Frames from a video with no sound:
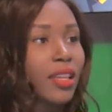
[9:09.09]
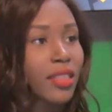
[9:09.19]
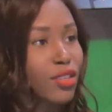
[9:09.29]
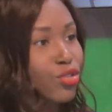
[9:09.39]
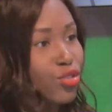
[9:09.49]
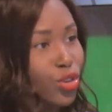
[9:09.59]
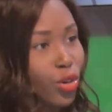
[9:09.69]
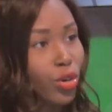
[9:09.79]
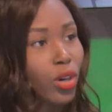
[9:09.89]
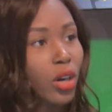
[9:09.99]
there's
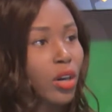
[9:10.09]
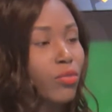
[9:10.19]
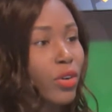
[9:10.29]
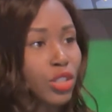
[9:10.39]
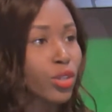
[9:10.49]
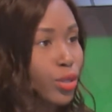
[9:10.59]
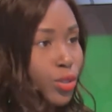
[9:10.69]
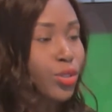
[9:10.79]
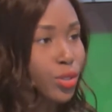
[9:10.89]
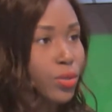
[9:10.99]
no
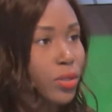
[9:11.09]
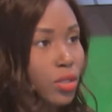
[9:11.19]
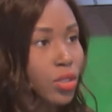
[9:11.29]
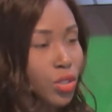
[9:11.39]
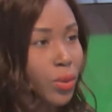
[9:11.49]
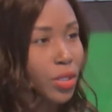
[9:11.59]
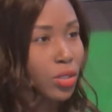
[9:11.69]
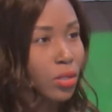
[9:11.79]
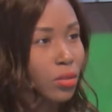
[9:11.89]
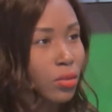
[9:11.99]
resolution to this situation.